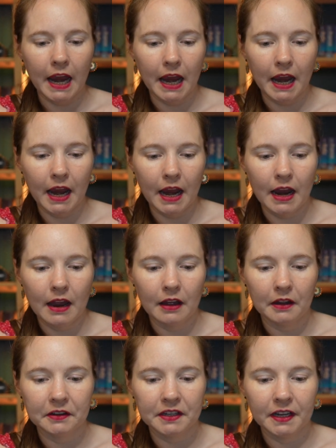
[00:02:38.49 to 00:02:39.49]

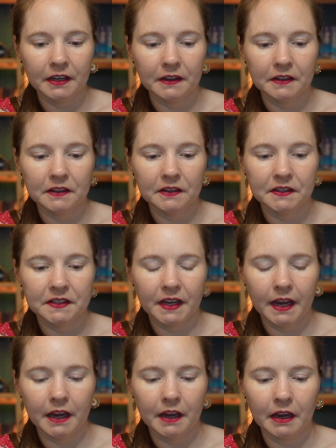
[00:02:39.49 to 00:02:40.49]
and it is
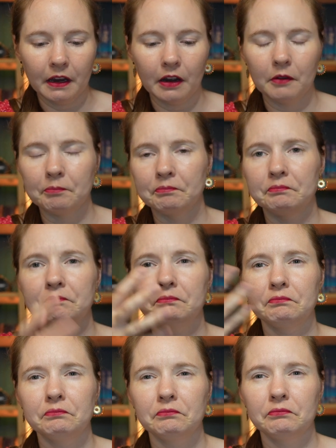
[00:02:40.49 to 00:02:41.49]
a
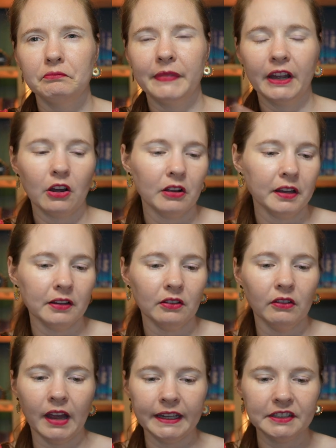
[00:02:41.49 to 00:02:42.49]
they call it a
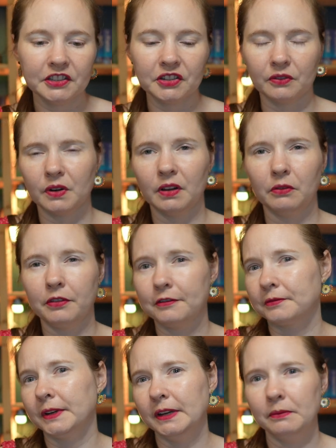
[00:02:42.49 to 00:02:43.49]
light or a
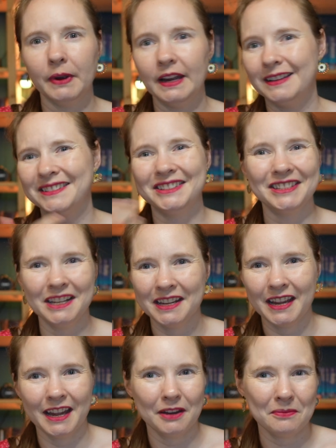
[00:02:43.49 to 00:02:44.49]
3-weight
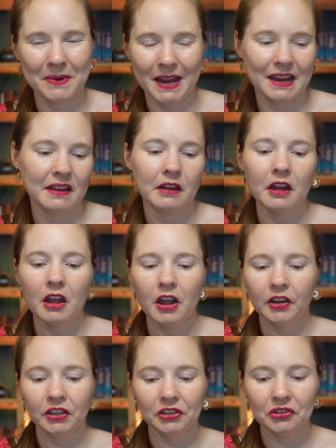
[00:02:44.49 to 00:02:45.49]
DK weight
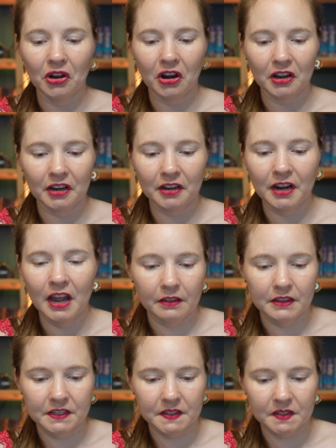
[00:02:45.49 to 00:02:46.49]
yarn.
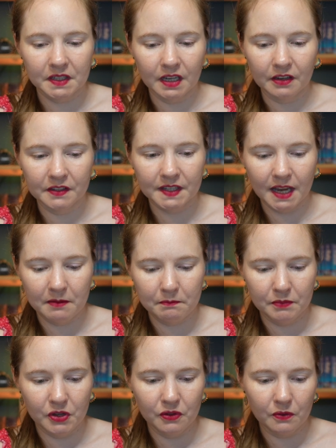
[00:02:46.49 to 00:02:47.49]
This is a
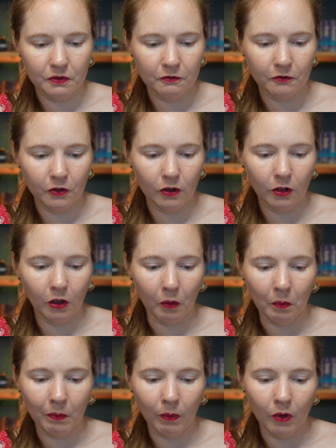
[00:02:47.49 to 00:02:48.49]

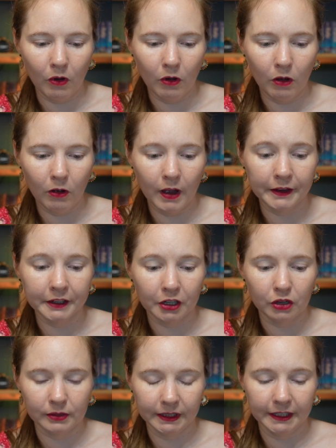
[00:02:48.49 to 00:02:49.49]
beautiful wool and
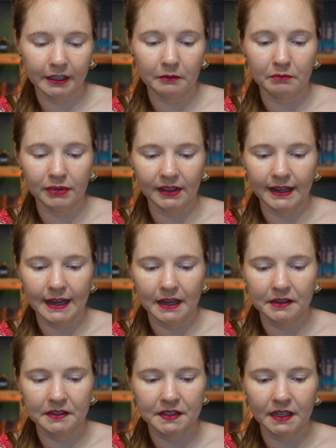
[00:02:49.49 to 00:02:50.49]
acrylic
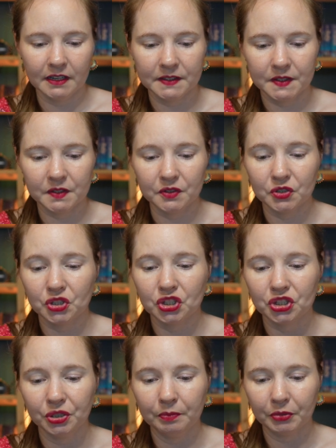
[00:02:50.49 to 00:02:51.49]
blend. It's
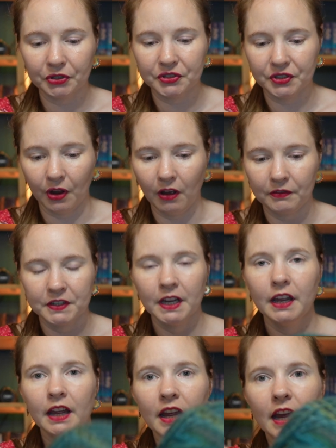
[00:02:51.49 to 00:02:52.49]
super soft,
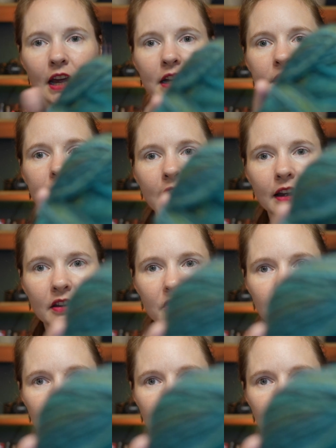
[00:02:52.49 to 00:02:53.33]
and again,